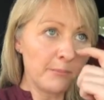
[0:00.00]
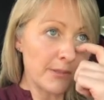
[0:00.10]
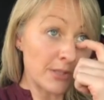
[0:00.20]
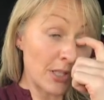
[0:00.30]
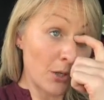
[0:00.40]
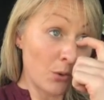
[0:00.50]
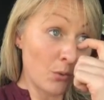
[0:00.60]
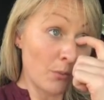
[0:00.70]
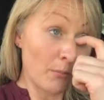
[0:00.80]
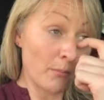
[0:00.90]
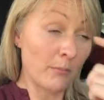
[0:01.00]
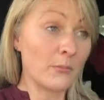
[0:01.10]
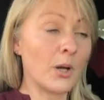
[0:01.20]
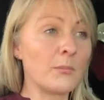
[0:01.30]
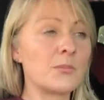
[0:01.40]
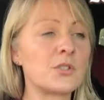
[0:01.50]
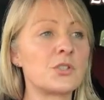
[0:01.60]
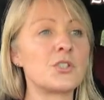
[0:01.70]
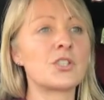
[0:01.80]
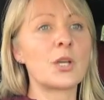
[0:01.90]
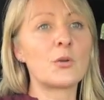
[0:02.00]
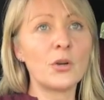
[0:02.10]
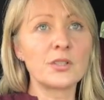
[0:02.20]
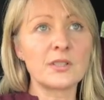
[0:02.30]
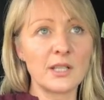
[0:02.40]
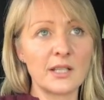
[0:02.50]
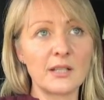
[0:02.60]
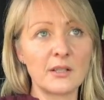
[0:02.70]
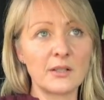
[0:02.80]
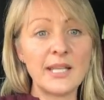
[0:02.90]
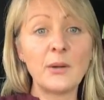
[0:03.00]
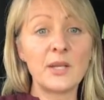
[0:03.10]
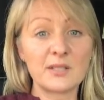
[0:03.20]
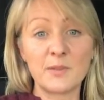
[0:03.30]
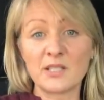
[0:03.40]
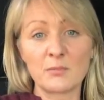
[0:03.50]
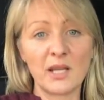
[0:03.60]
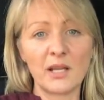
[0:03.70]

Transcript: So God is now he speaks to me.